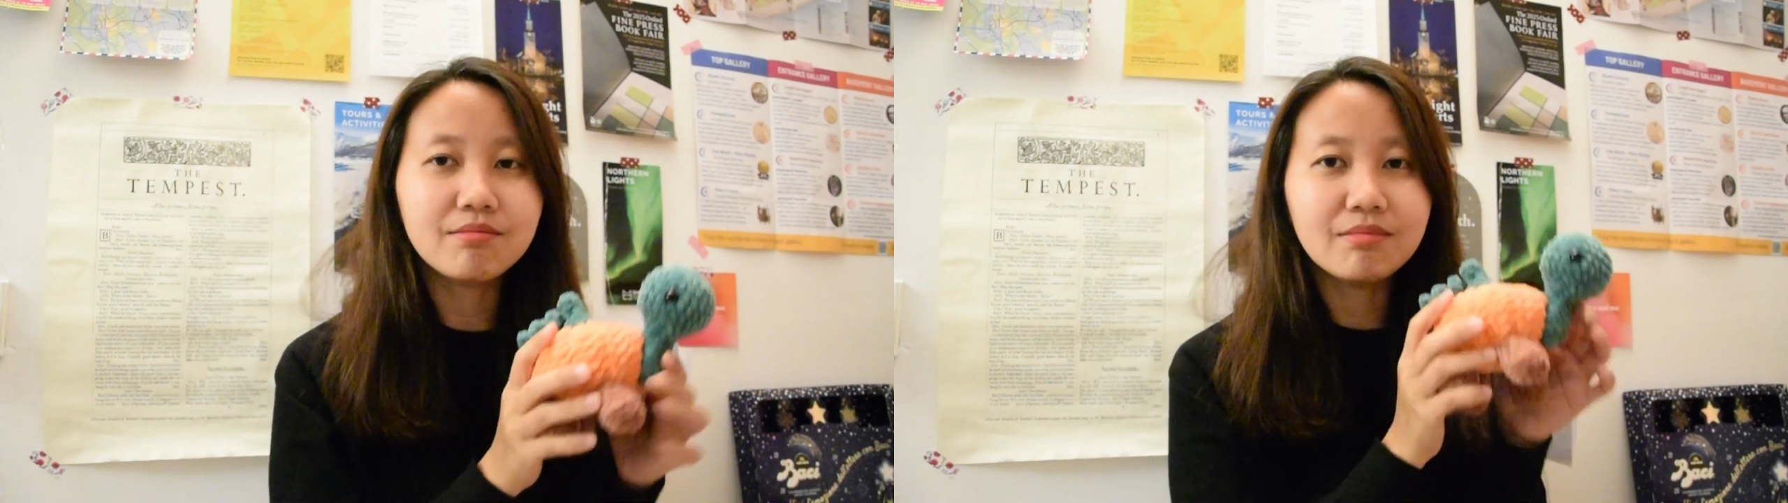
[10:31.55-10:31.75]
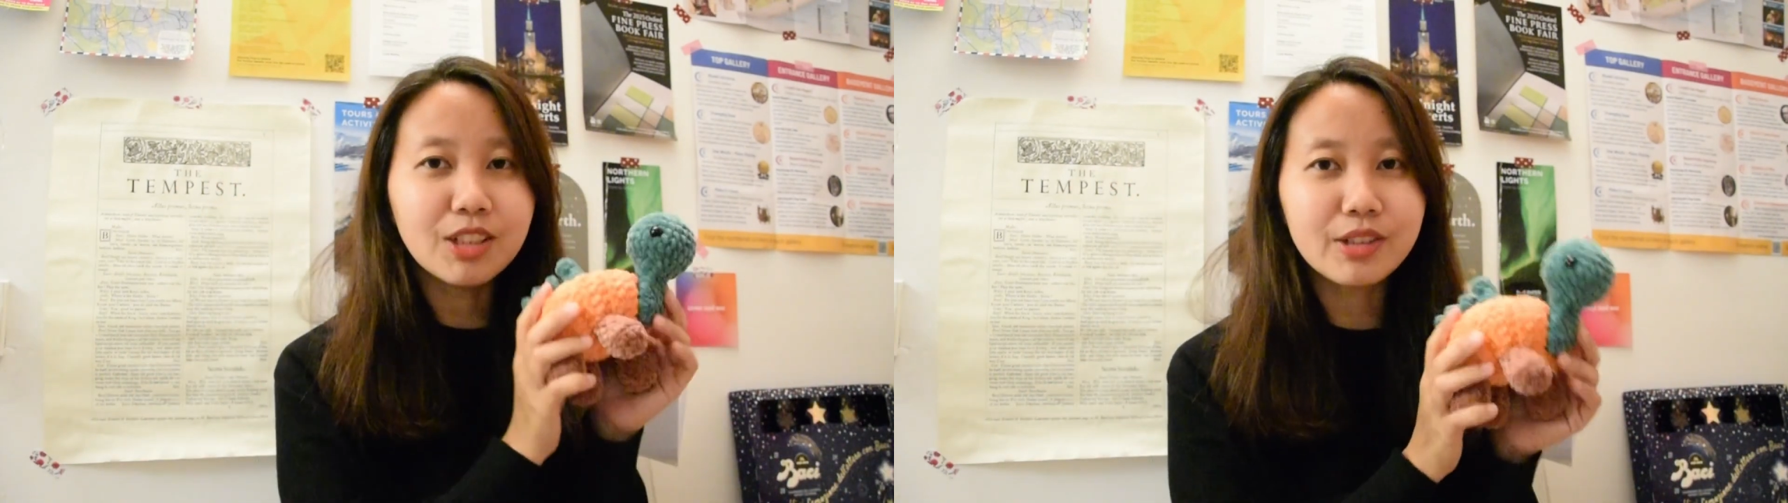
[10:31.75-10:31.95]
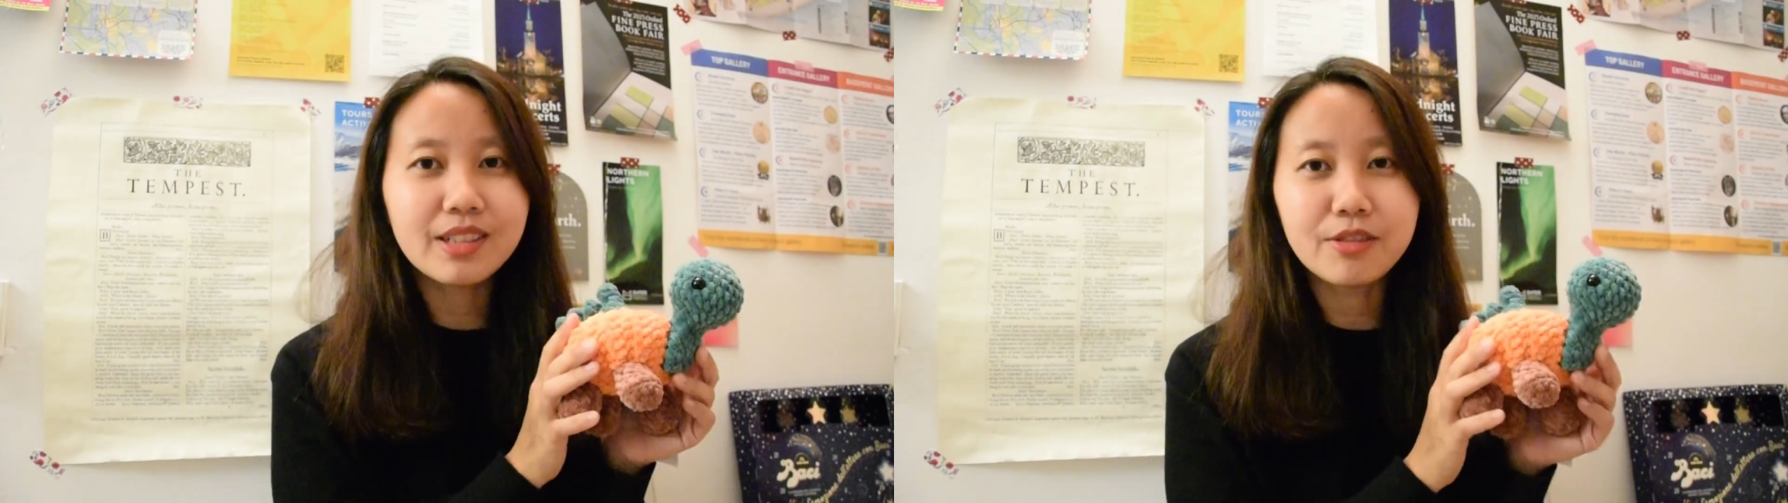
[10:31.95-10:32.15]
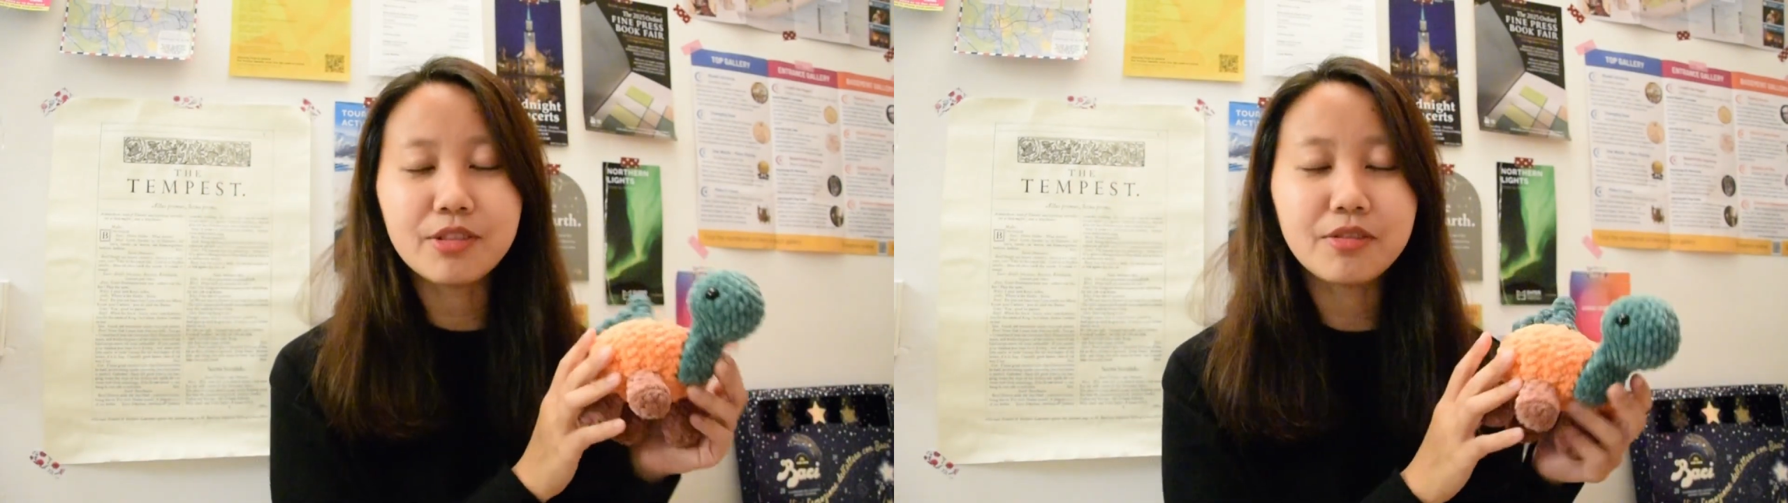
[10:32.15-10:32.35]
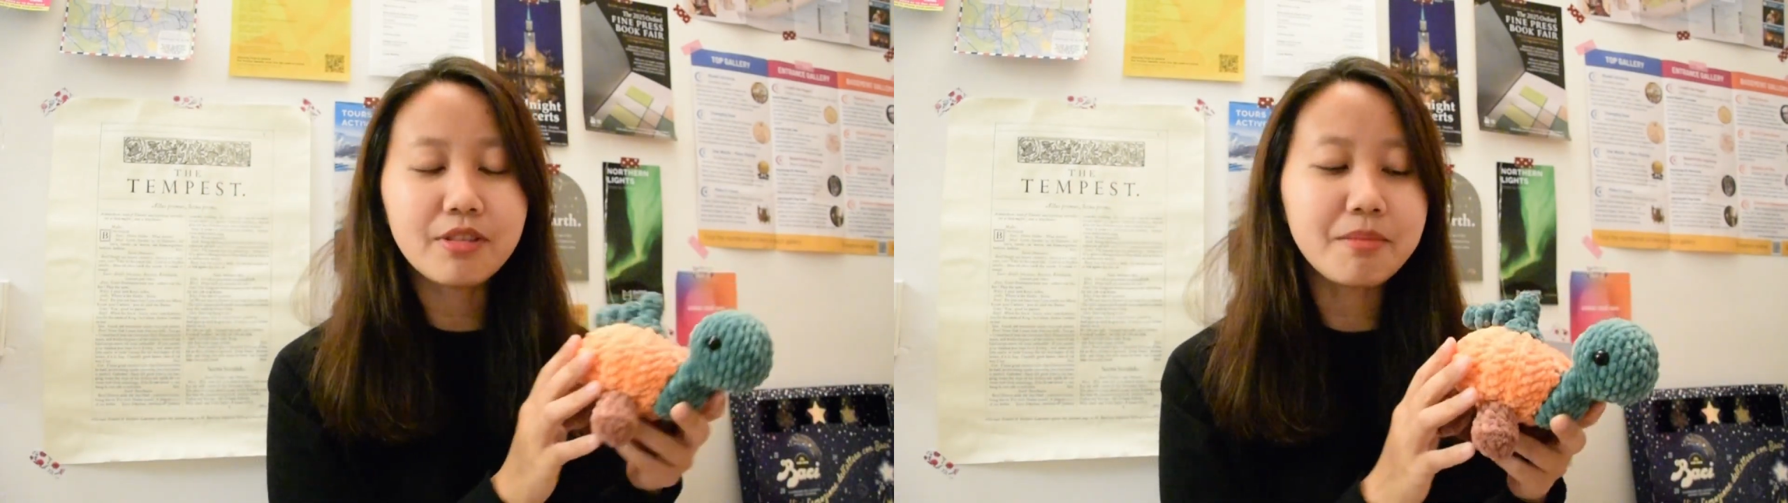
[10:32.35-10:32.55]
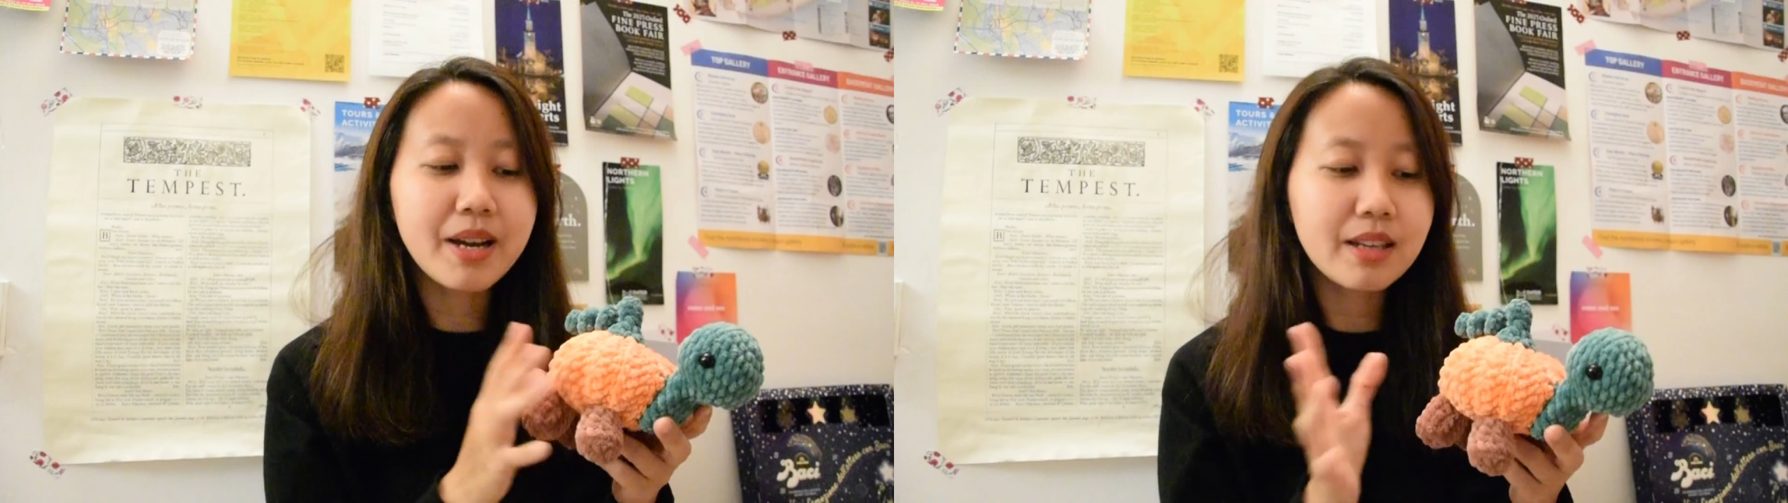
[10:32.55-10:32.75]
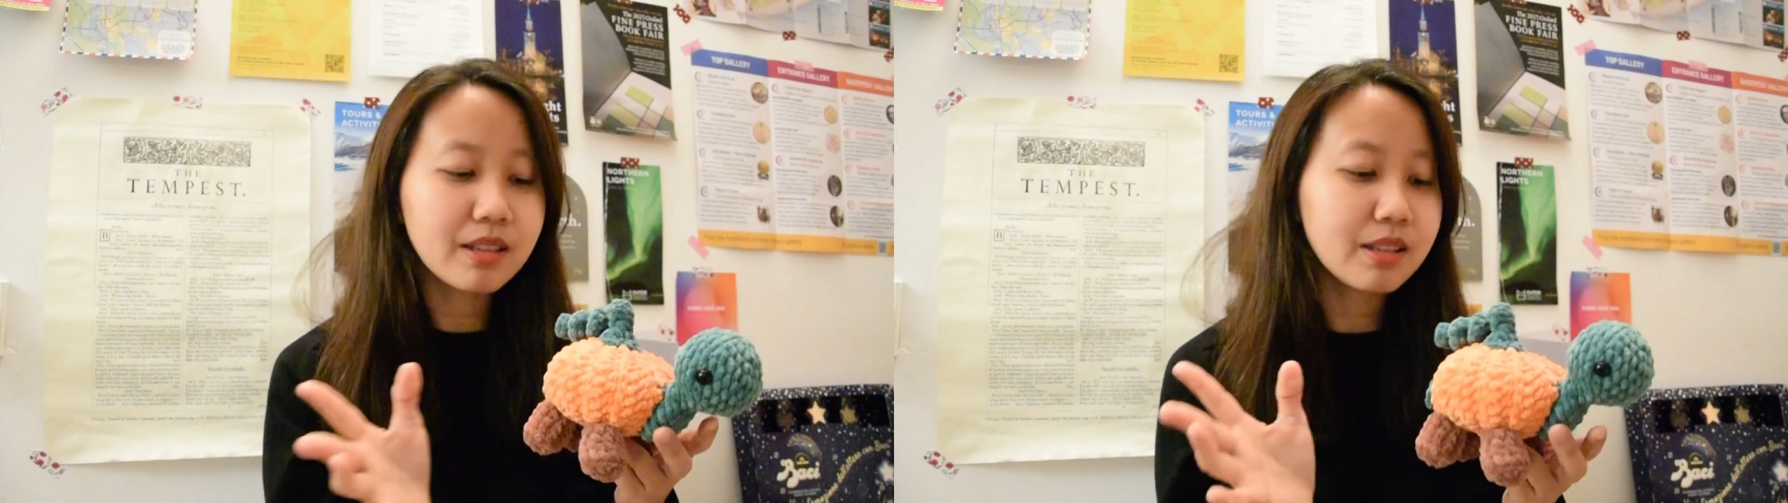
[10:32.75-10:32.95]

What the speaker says: looks different from mine.